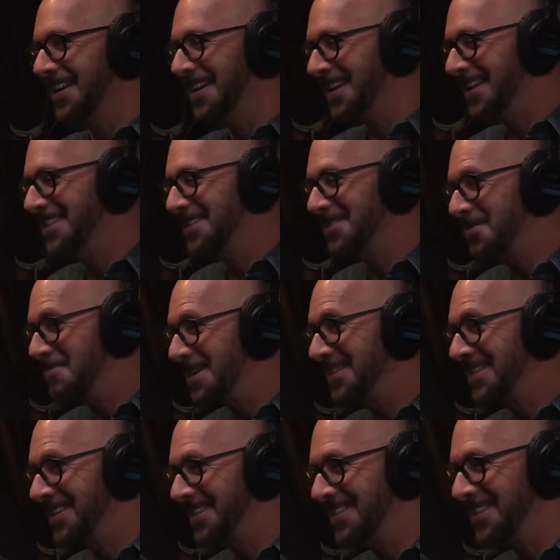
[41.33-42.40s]
It's so
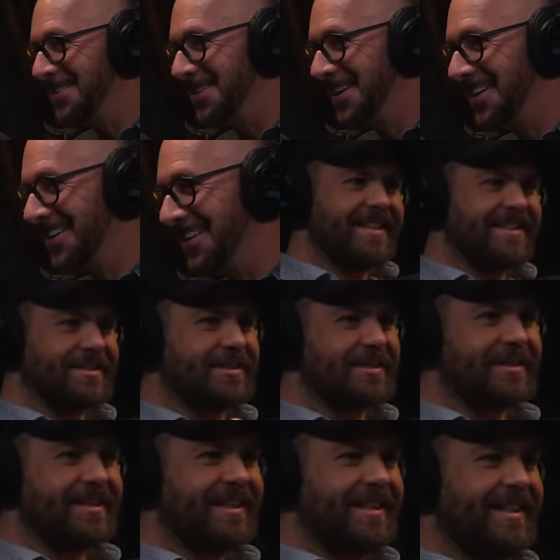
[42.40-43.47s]
amazing to see you. Again. It is.
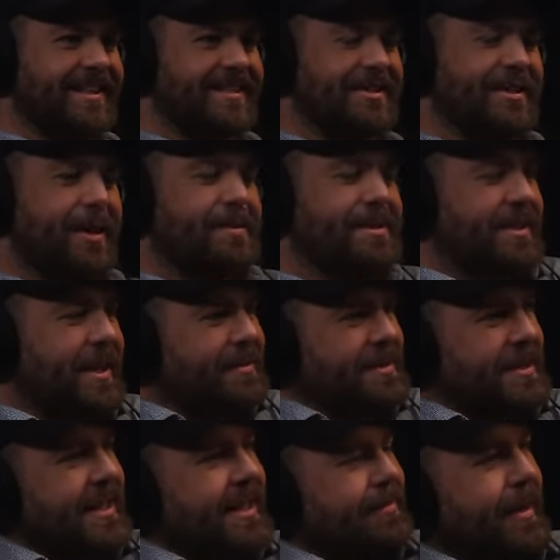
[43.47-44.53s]
It's so it is. I was I was
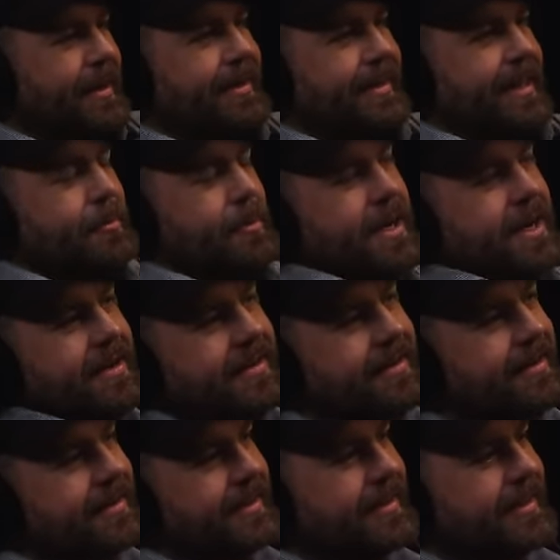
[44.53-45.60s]
thinking about it. Like we,
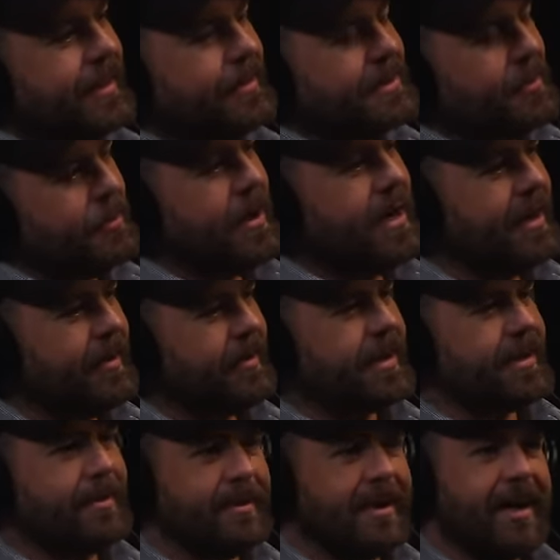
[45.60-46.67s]
there was a window where
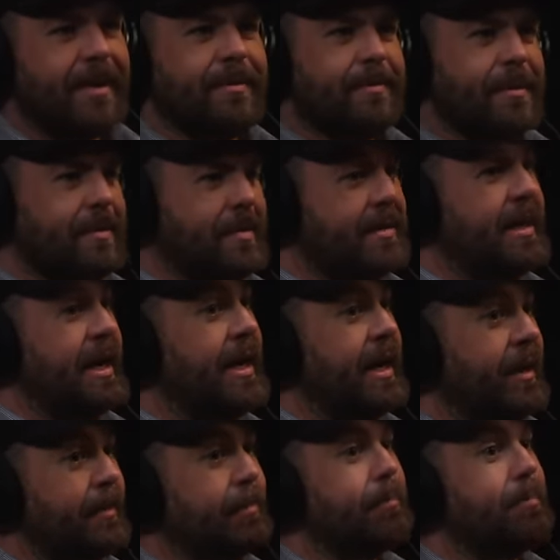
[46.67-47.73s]
you and I we we hung
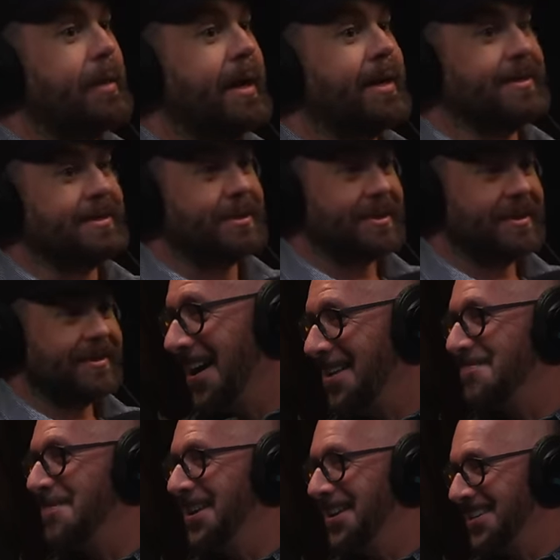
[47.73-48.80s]
out a bunch. We had
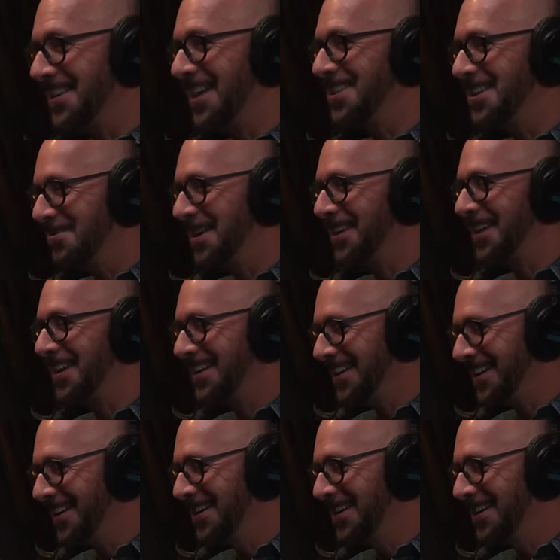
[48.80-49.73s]
a bunch. I think yeah. we had like